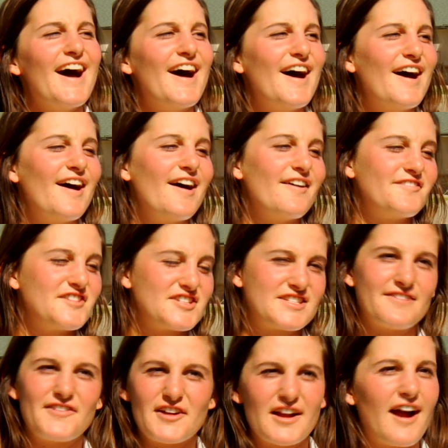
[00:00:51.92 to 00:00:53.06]
of just
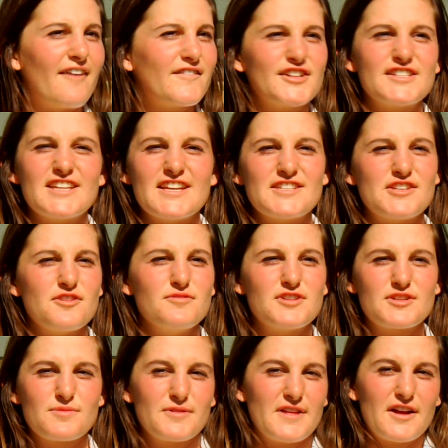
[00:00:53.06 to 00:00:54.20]
different conferences who
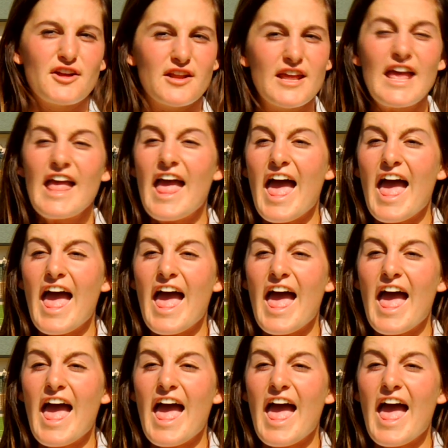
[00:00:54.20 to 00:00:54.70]
just weren't that good.